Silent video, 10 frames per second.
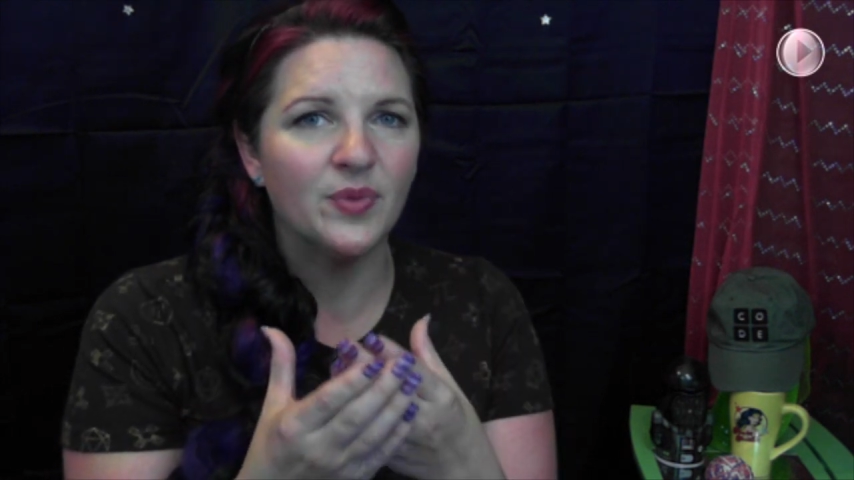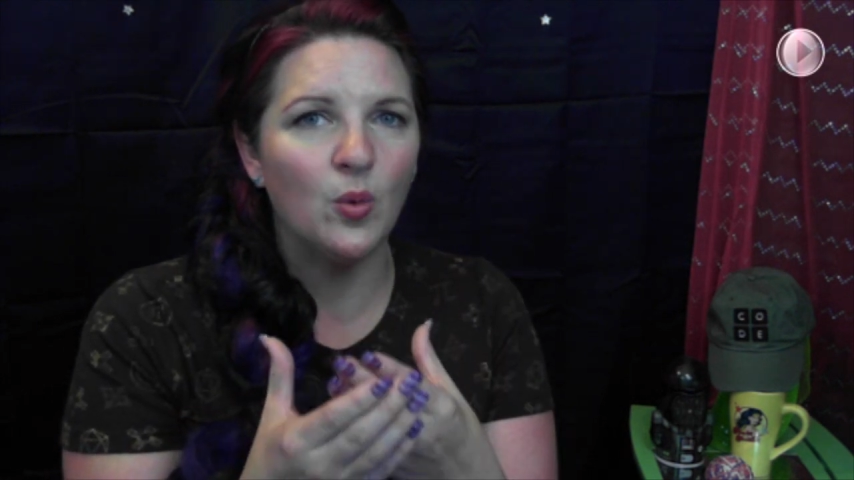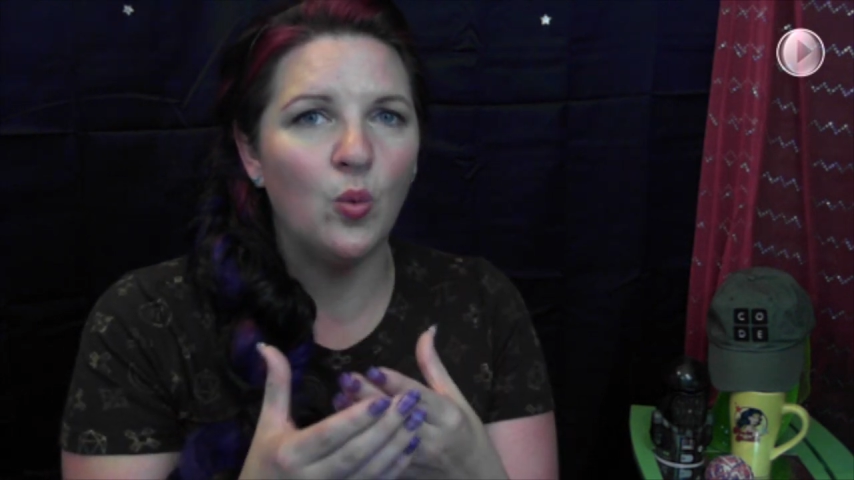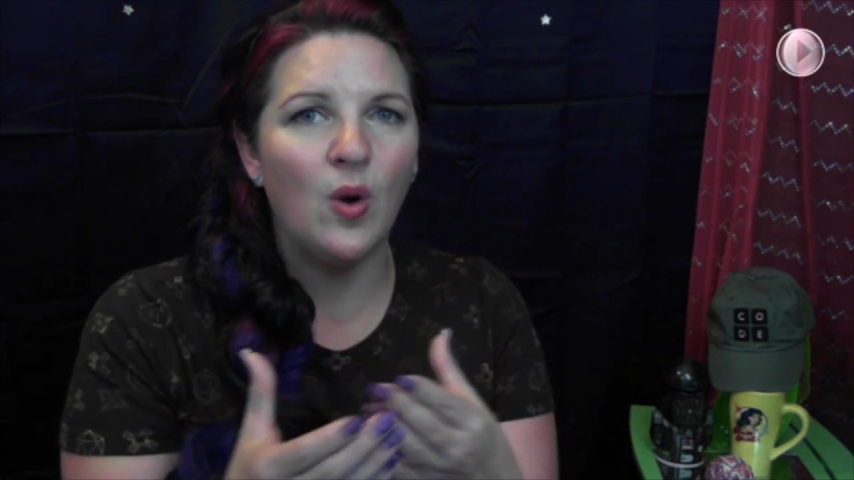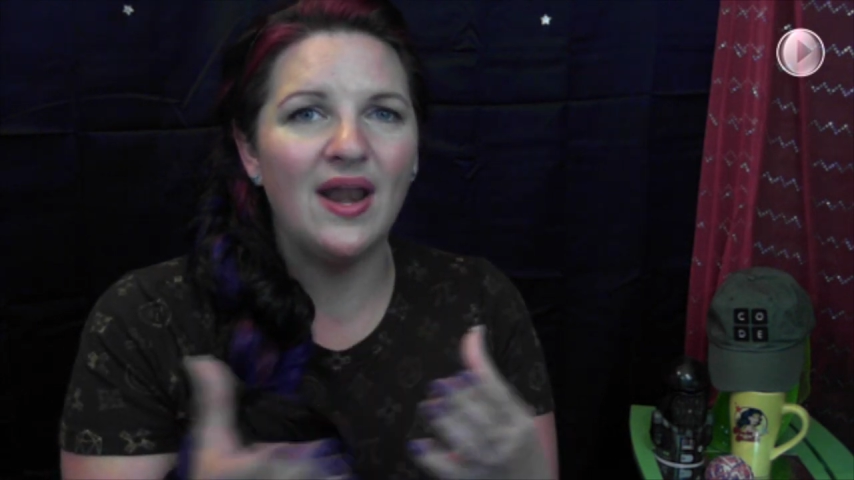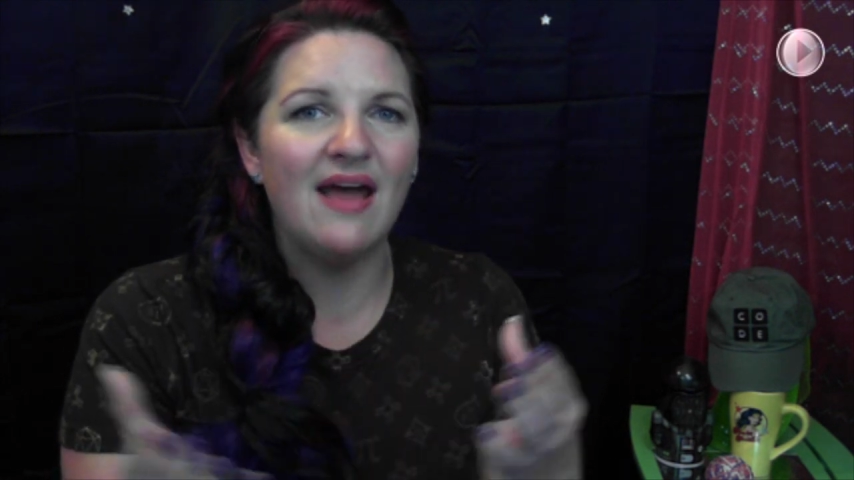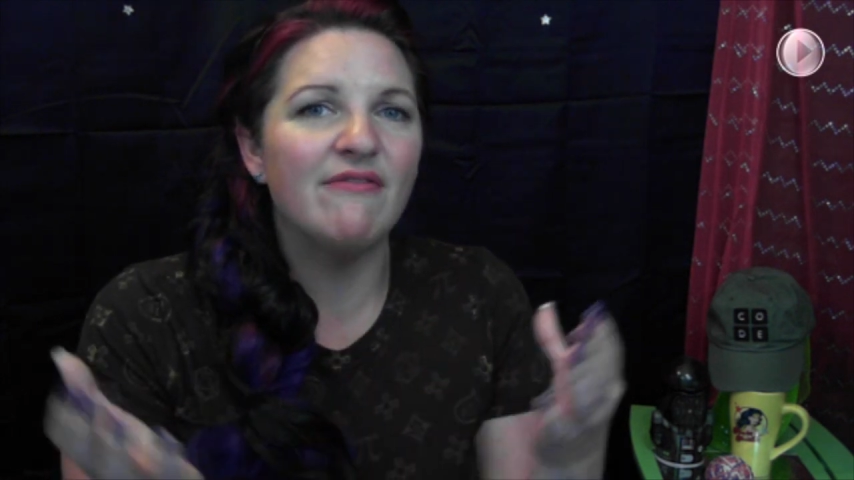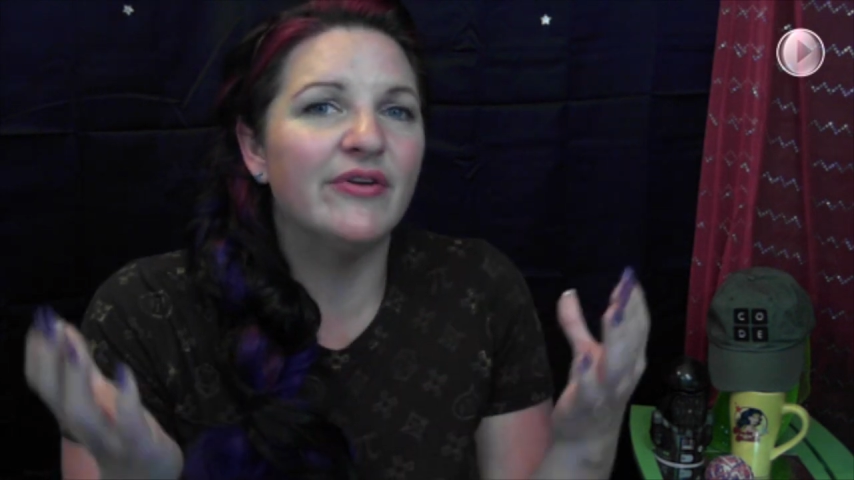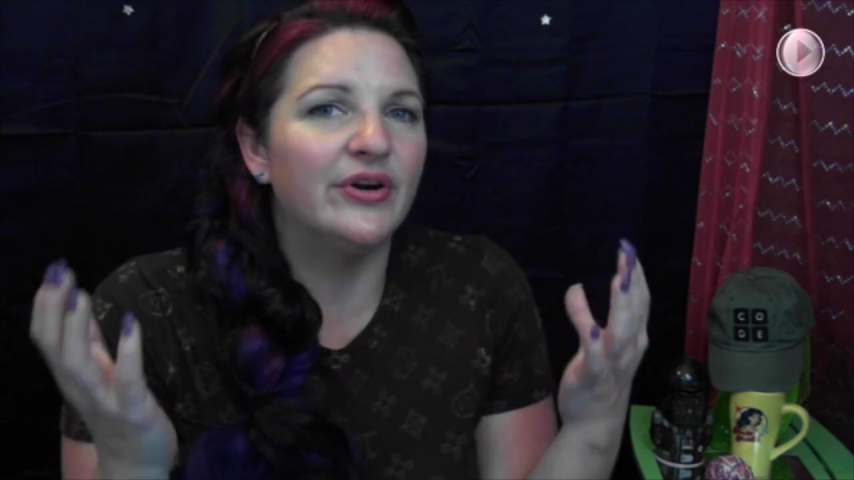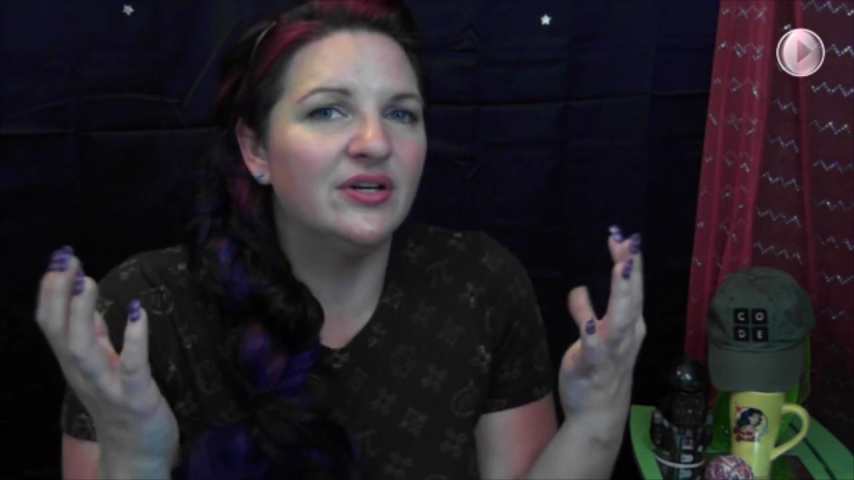
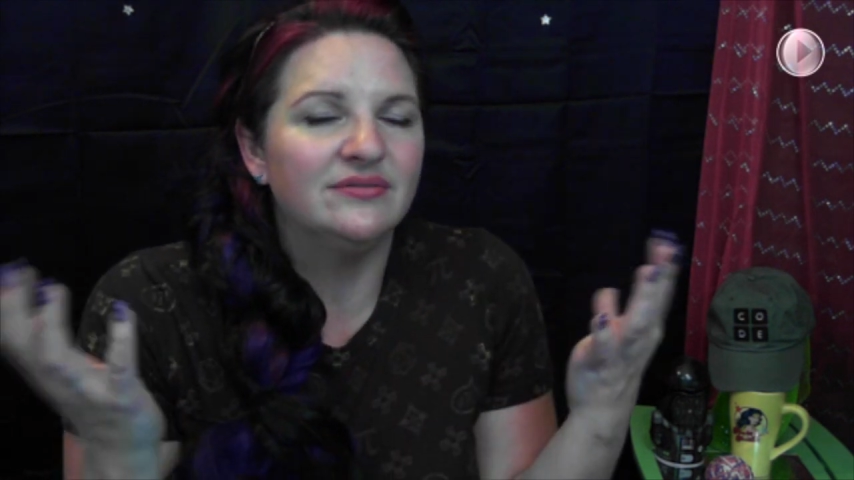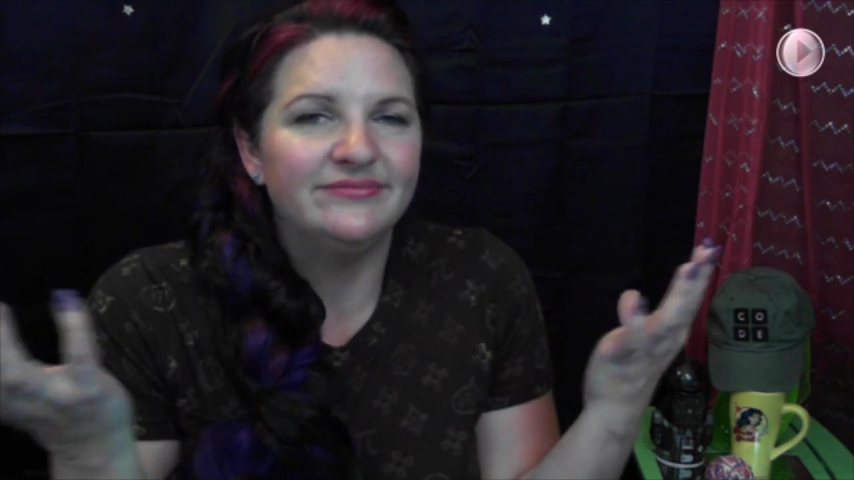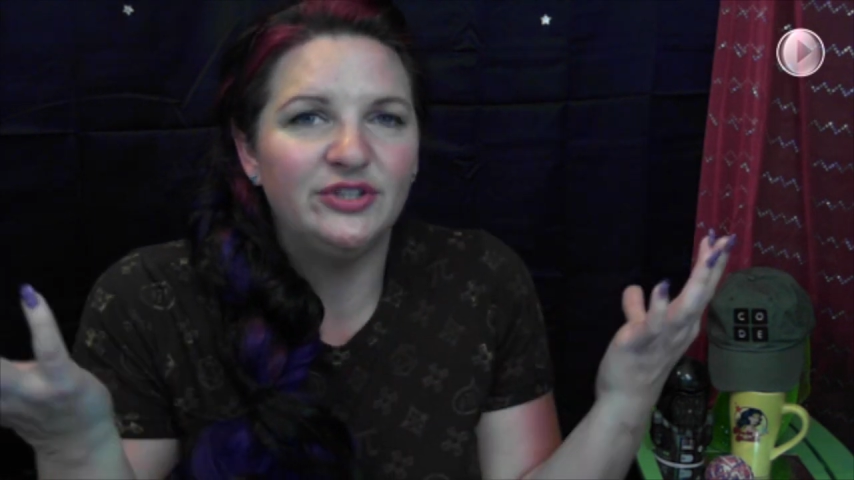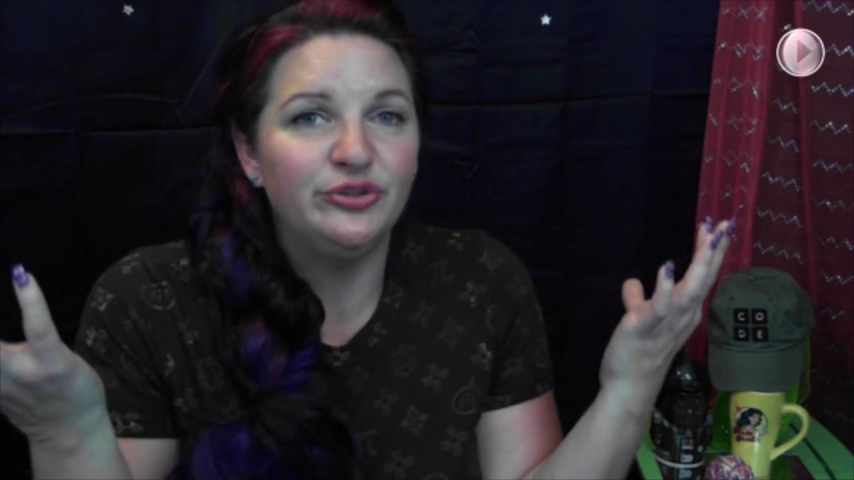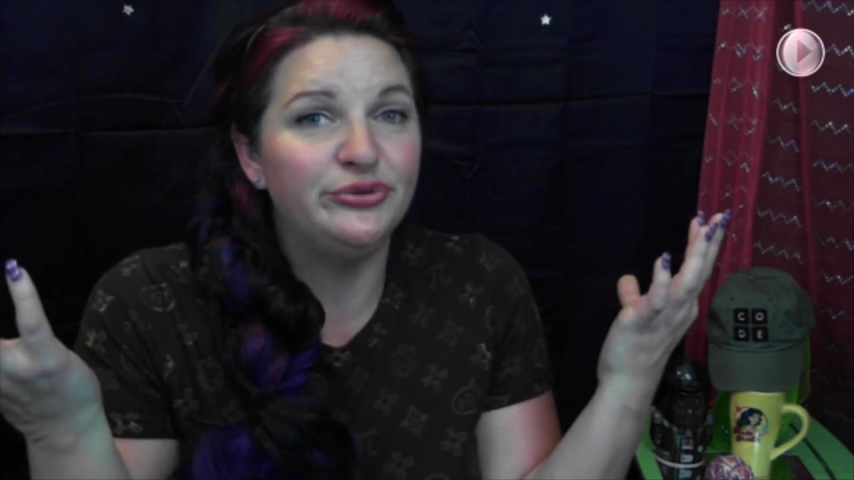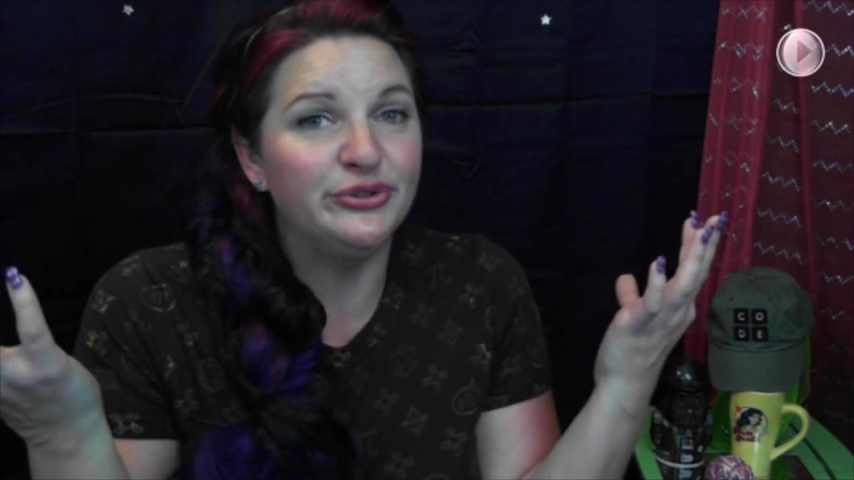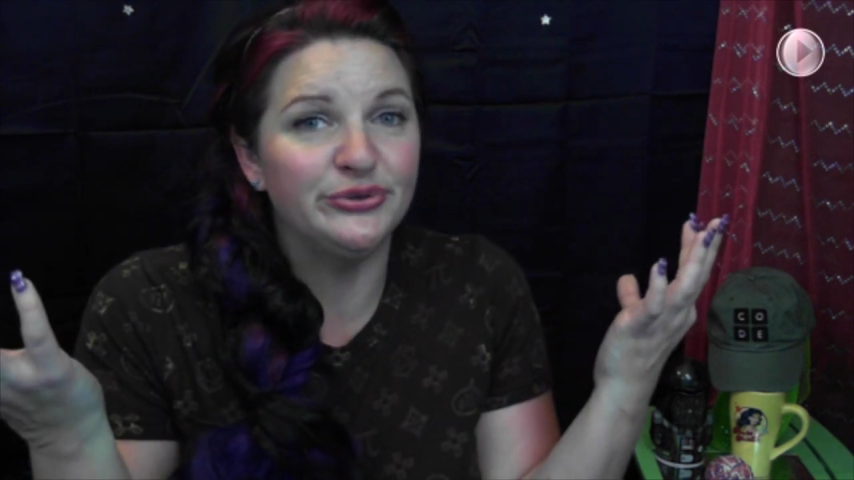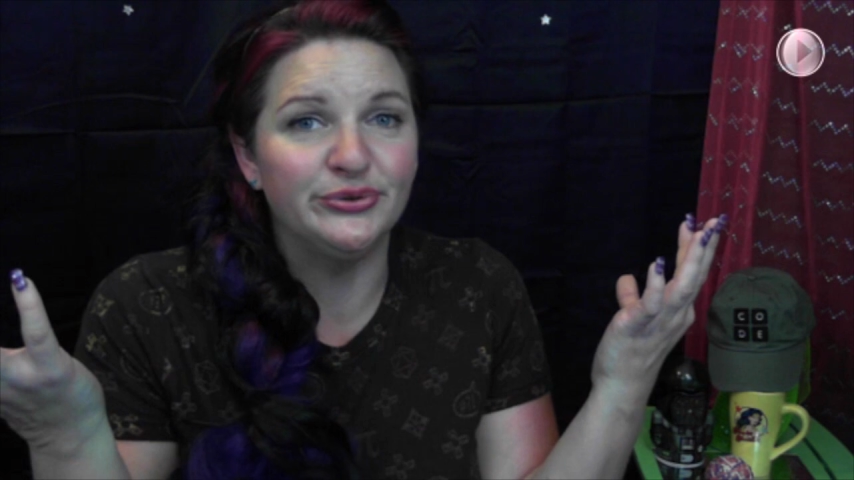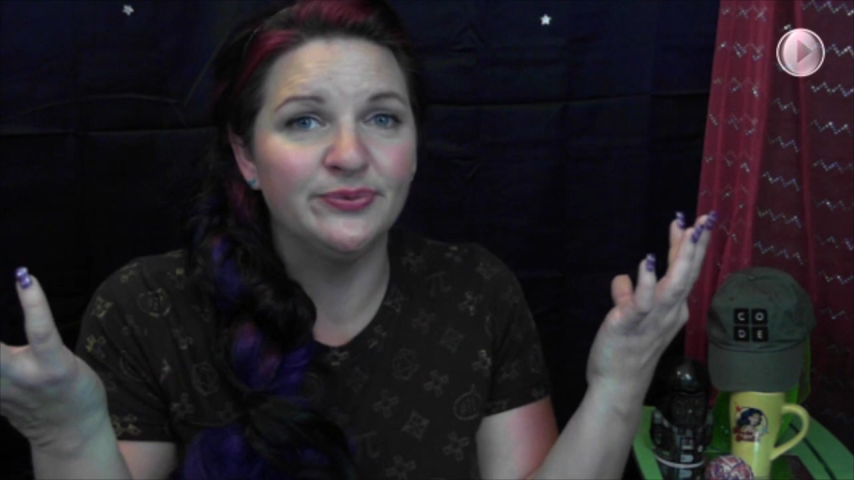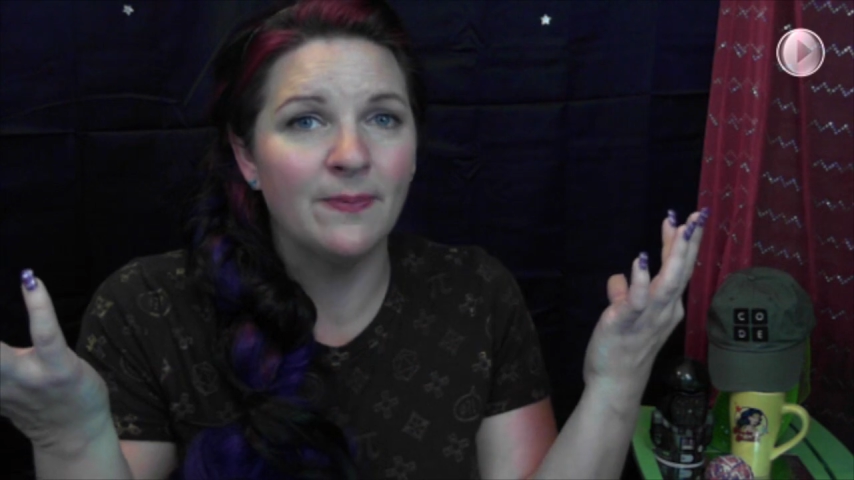whatever you
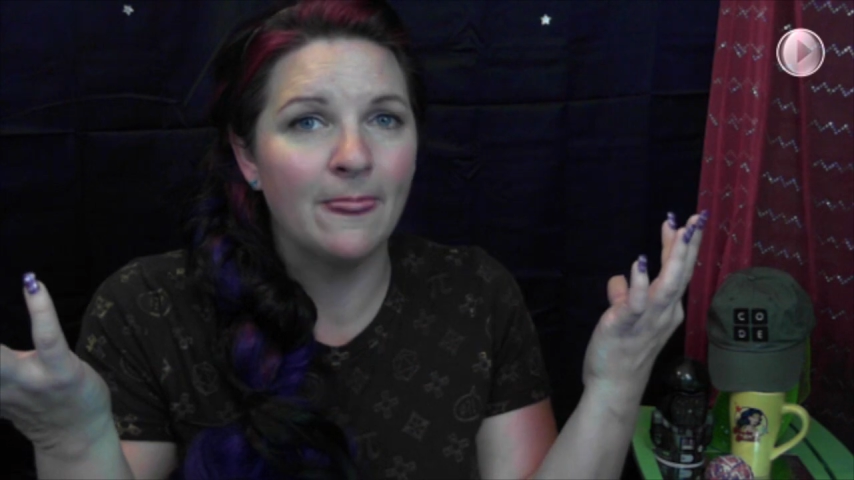do